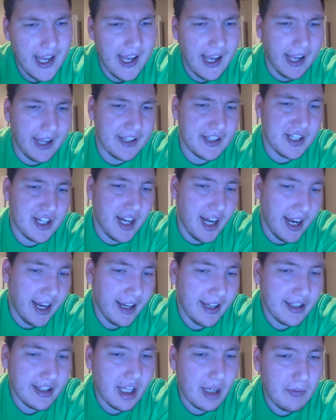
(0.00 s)
And she
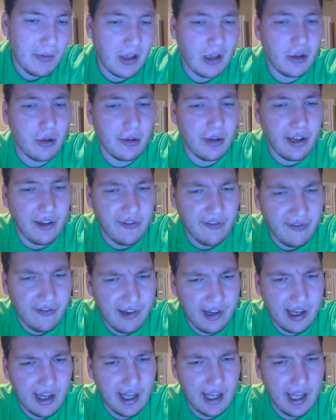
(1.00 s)
hanged up in grief.
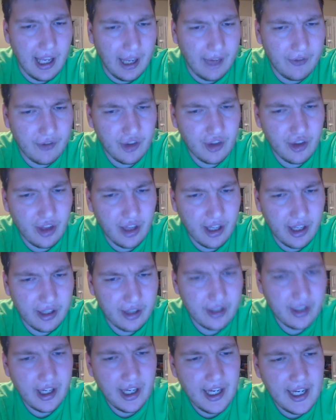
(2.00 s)
After
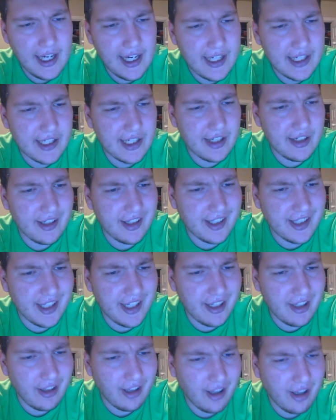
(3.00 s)
that, she
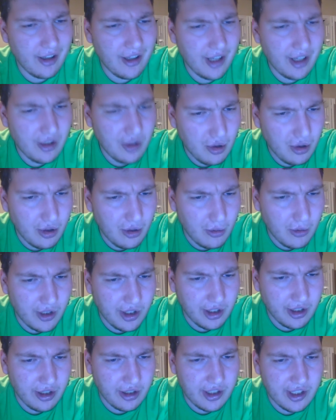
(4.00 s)
decided to go down to her
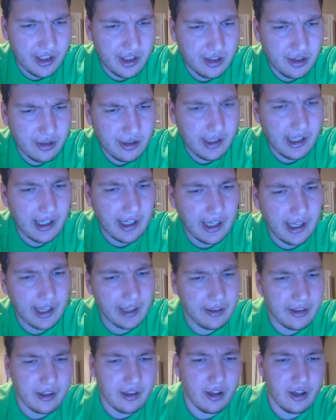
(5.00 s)
work to just try to
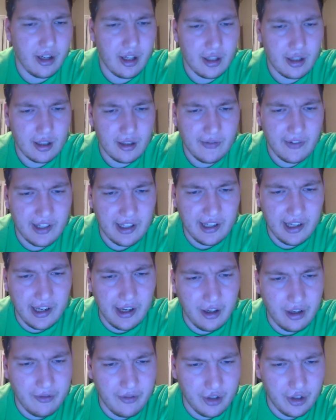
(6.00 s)
get all of it
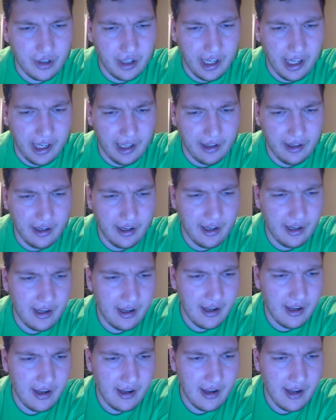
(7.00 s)
out of her head.
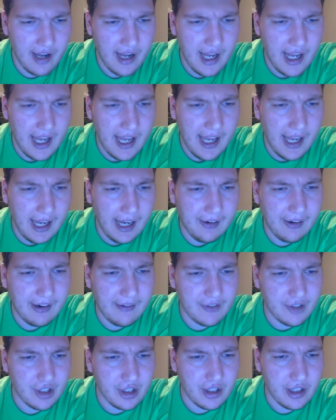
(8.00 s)

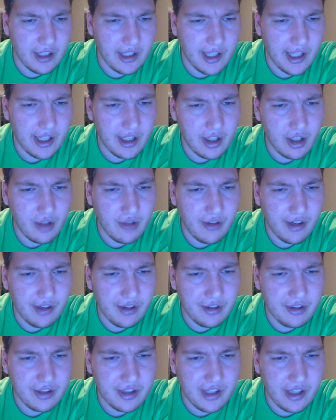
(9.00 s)
However, Keiko found
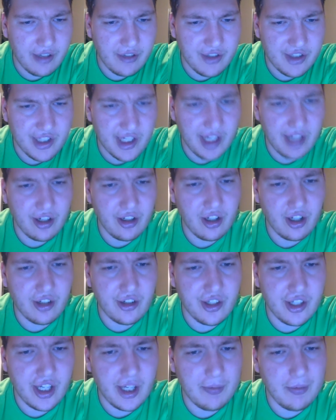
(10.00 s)
herself standing
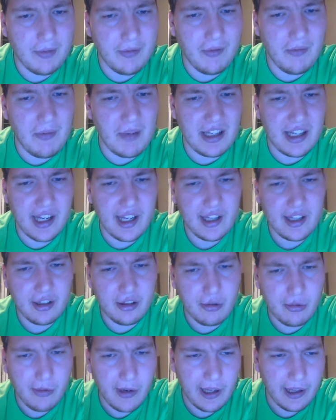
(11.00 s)
on top of a metallic
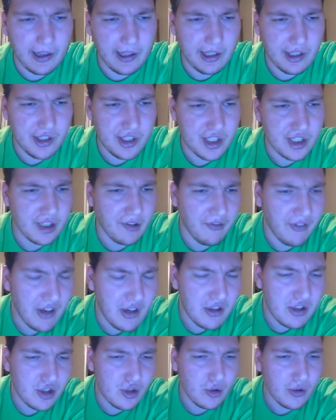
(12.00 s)
railing just a
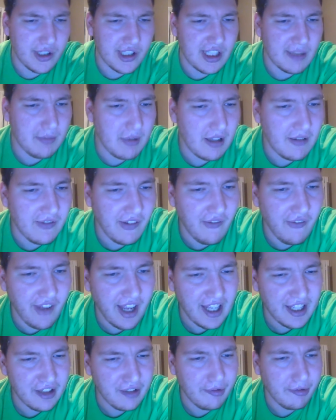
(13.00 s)
few stories above a
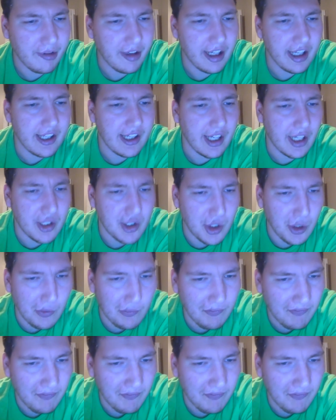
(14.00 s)
vat of radiation.